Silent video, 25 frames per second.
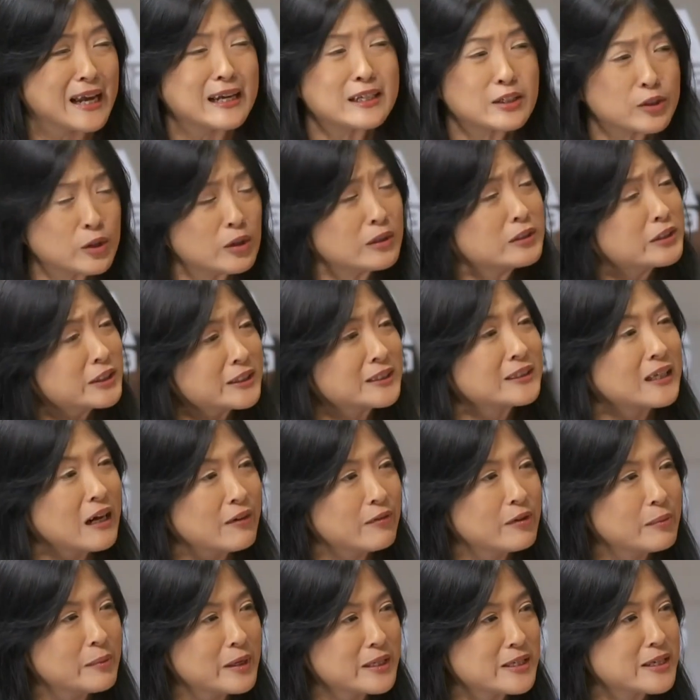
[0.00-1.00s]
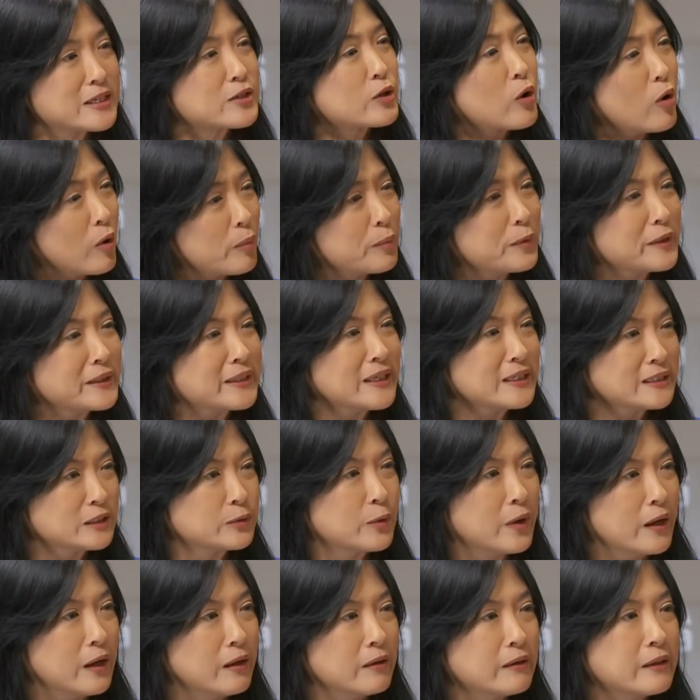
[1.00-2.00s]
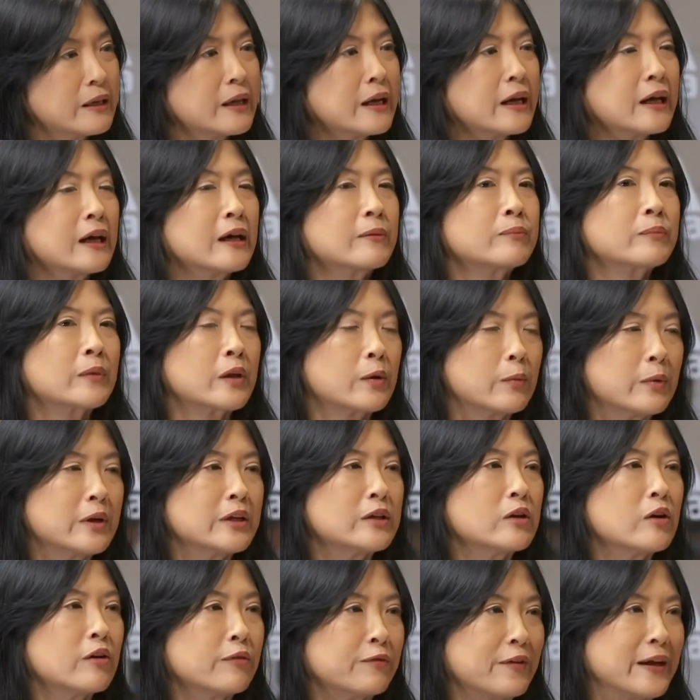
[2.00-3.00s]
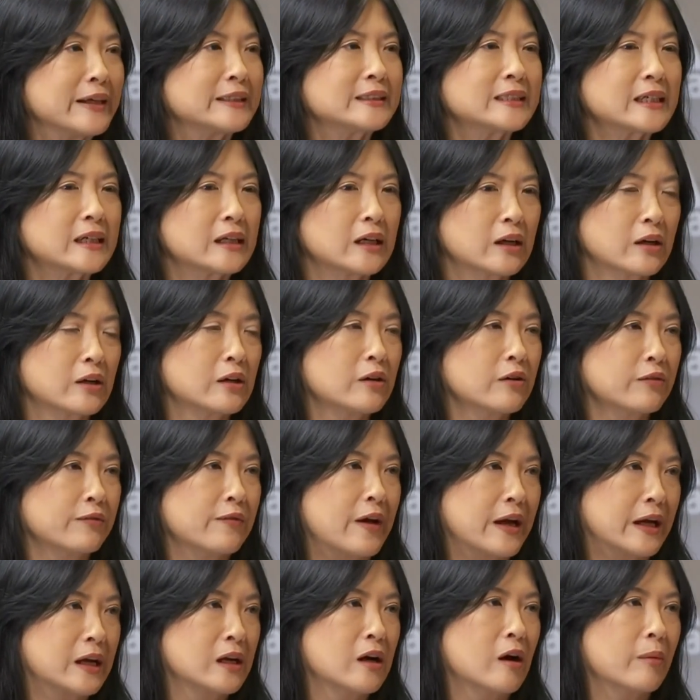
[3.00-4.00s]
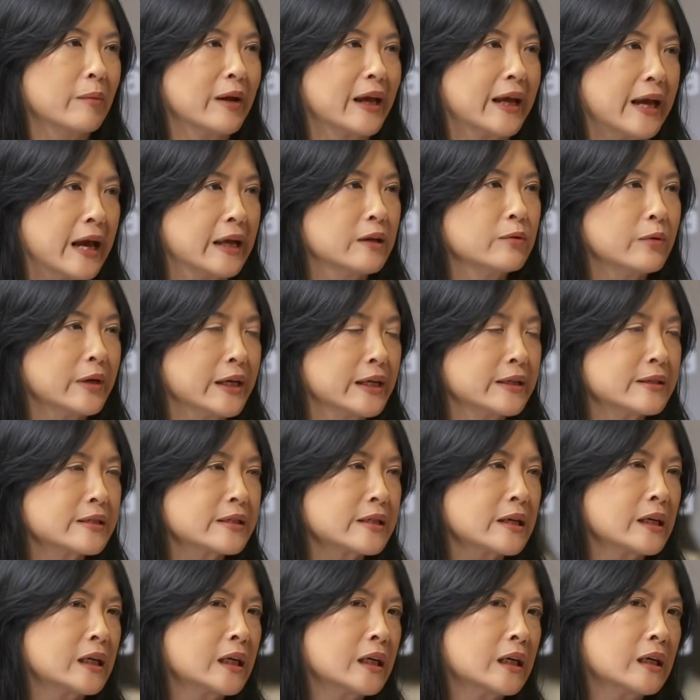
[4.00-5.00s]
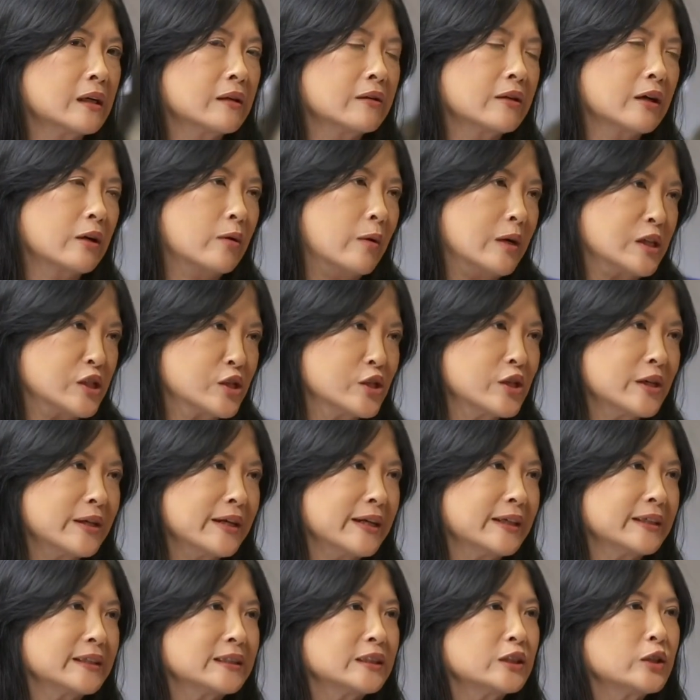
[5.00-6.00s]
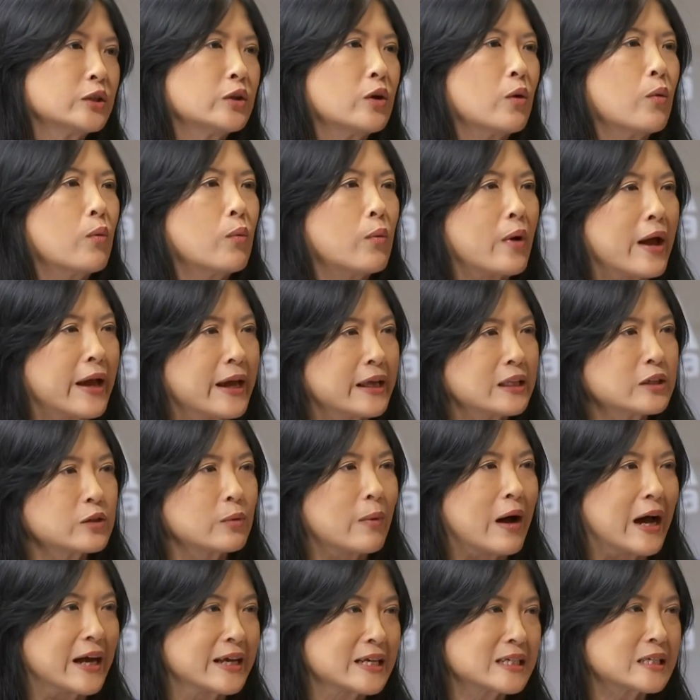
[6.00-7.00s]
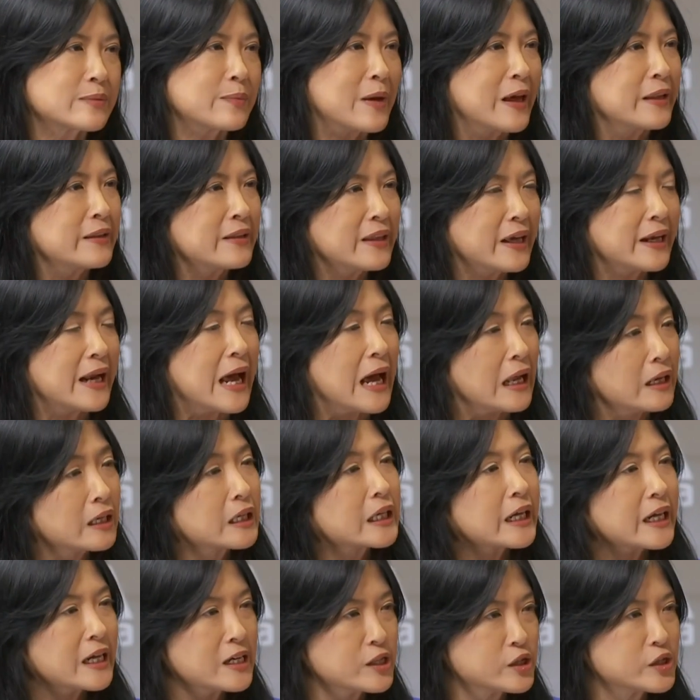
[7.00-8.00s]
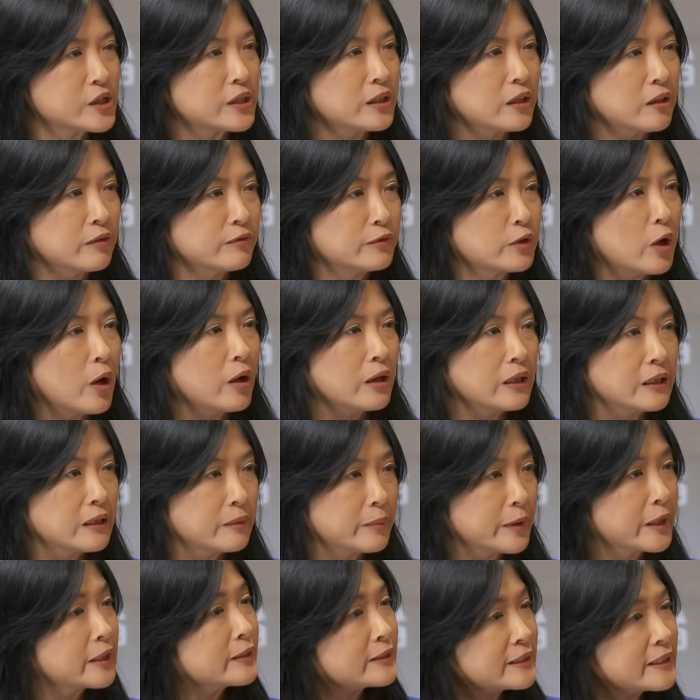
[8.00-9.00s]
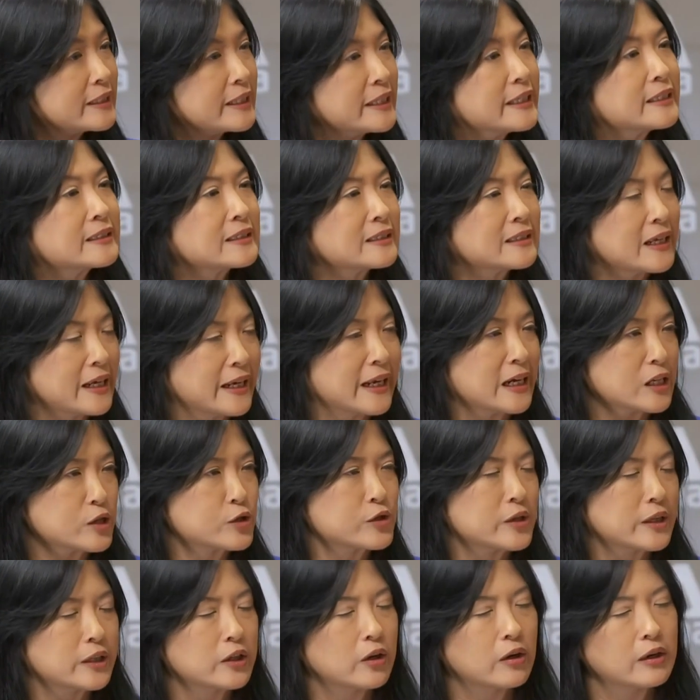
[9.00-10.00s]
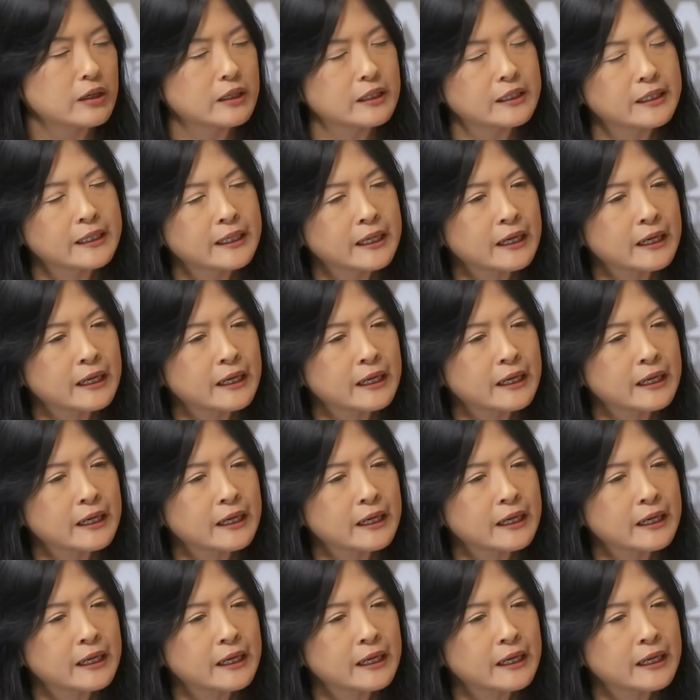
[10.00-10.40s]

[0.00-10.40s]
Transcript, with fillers: And it's not just governments; it's corporate as well when you're facing a lot of economic headwinds, the question is, you know, where do I spend that allocation of dollar? Because it is an extra dollar.